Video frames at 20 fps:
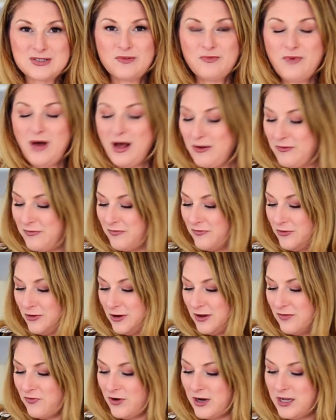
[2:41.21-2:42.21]
Well,
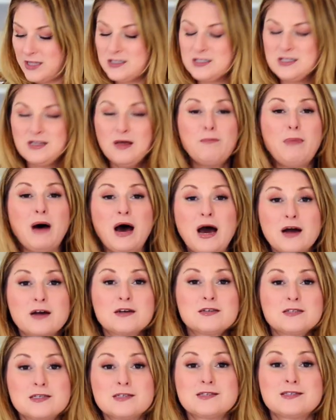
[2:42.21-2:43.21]
foodie friends, the
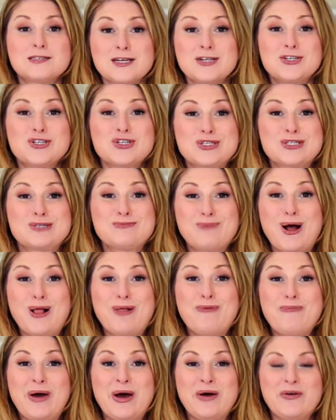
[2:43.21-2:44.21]
box is such a small
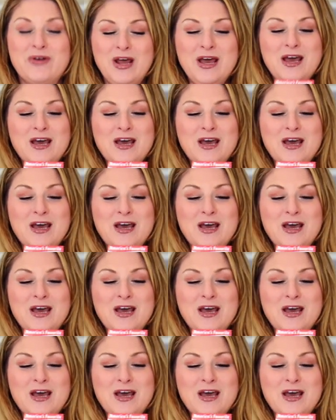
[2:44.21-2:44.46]
amount.